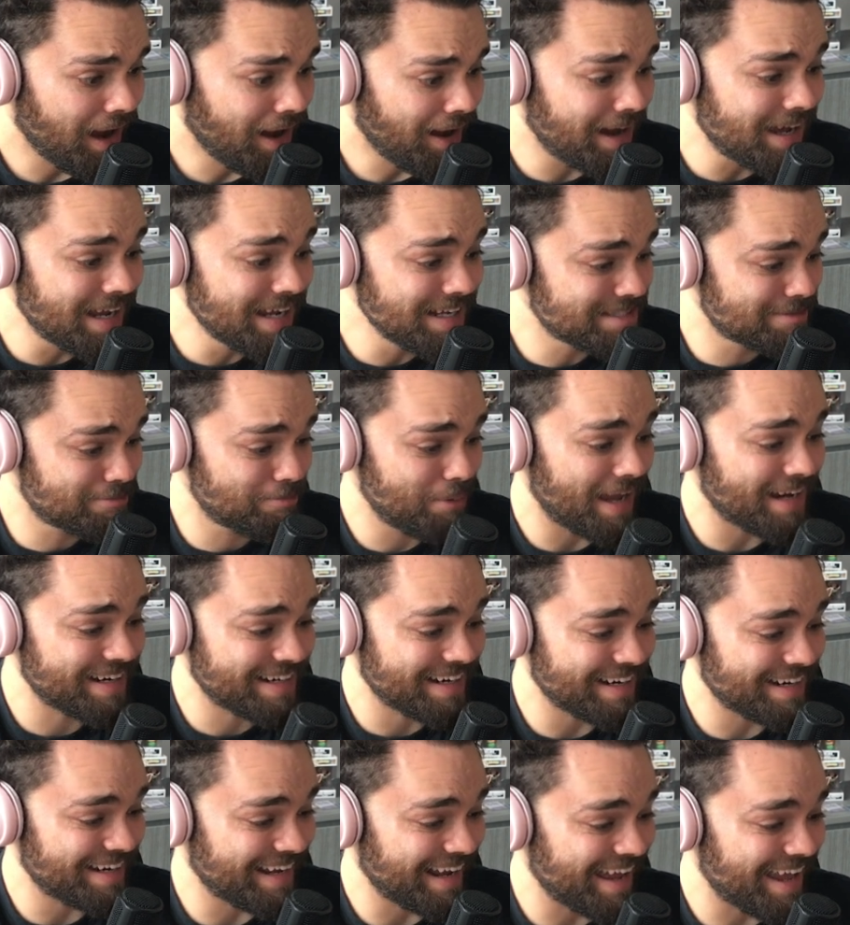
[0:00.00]
Oh, it's
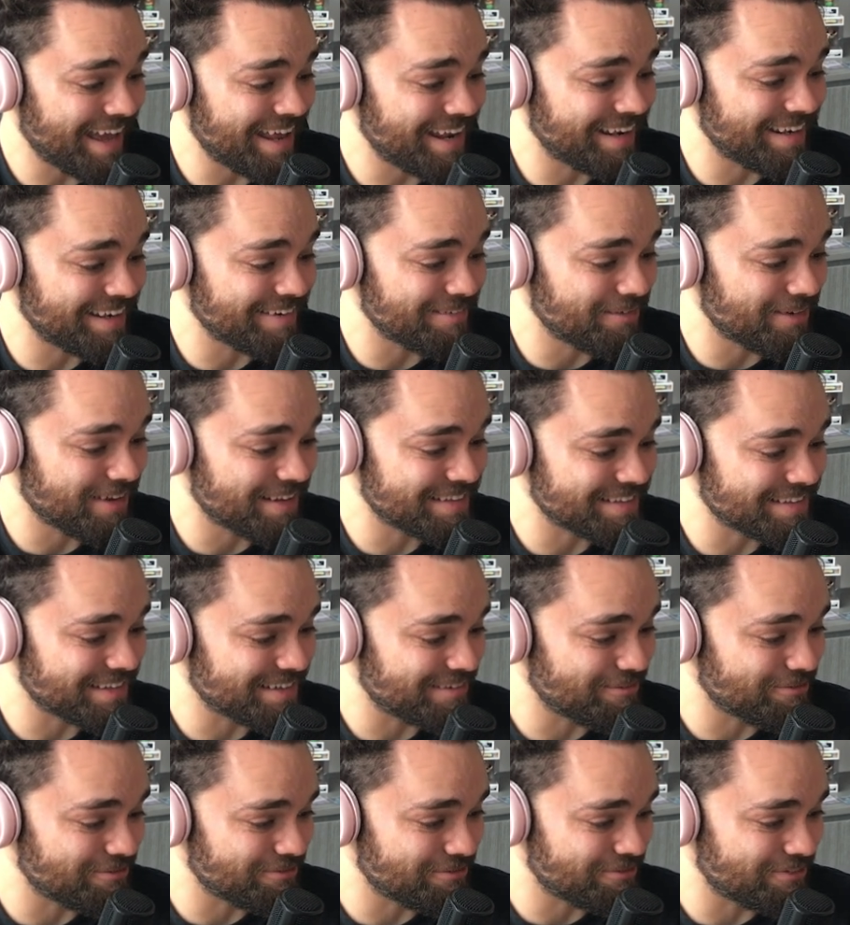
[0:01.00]
back again! What
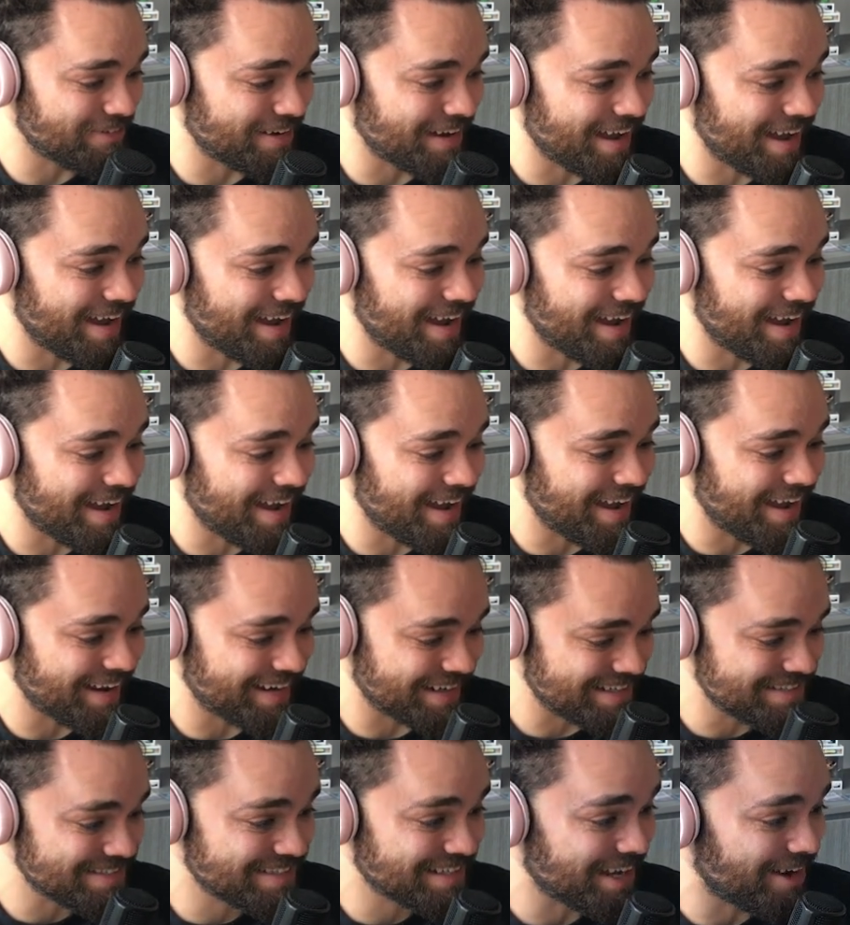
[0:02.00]
the
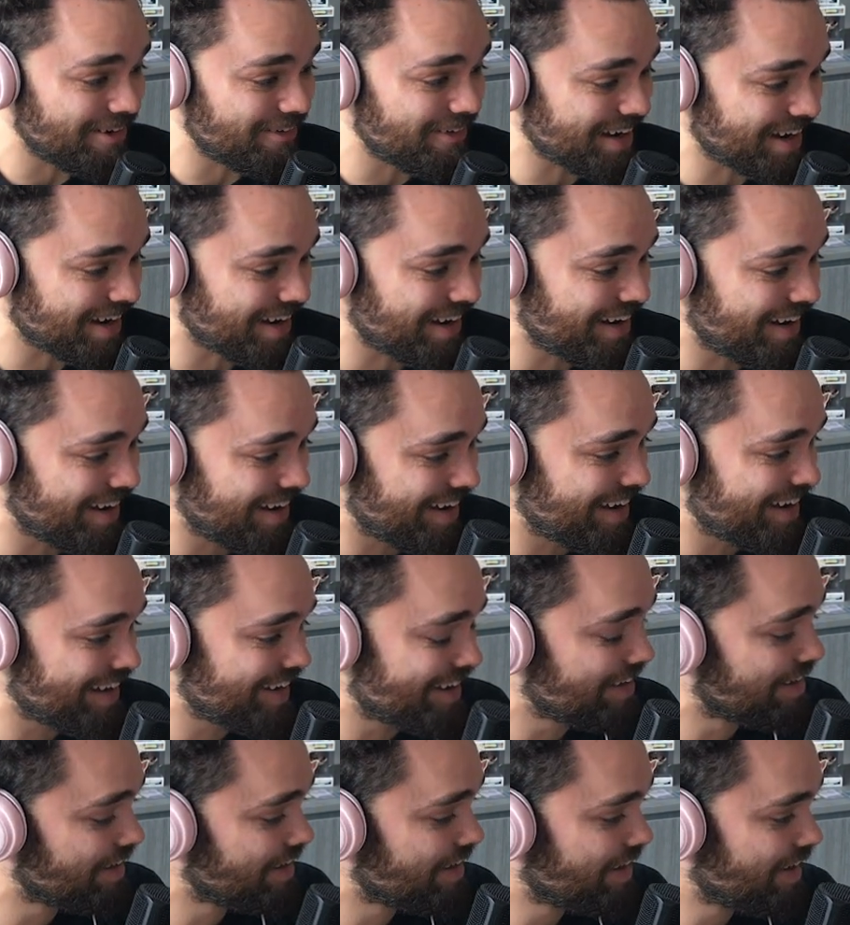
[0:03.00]
fuck is going
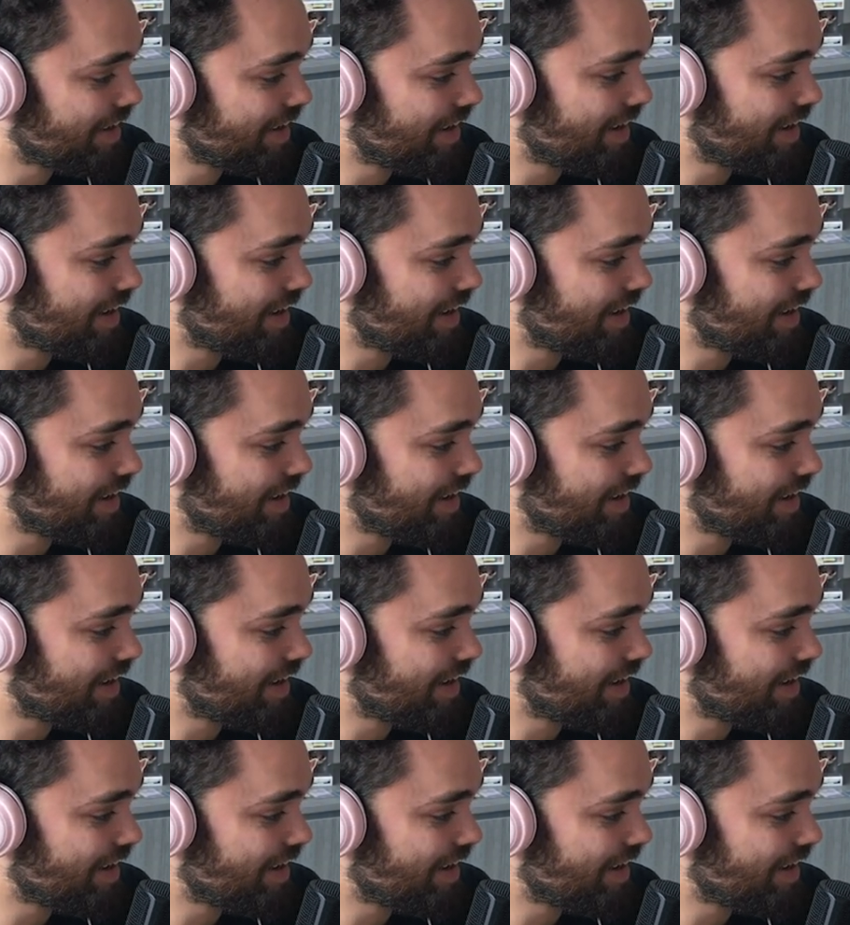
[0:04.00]
on?